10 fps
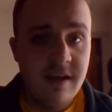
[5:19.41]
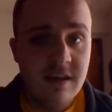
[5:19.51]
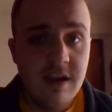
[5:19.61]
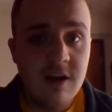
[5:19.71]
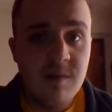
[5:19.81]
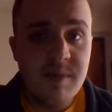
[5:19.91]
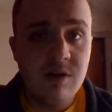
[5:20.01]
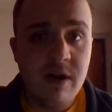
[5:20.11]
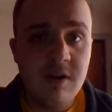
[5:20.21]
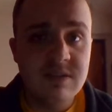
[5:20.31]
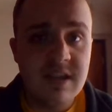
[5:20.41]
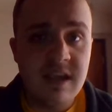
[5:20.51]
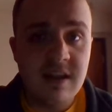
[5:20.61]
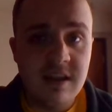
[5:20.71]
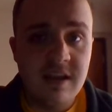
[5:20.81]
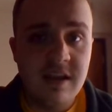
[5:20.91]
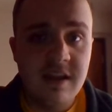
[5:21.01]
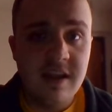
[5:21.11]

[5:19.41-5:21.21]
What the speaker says: They could have beat Ohio State. They didn't.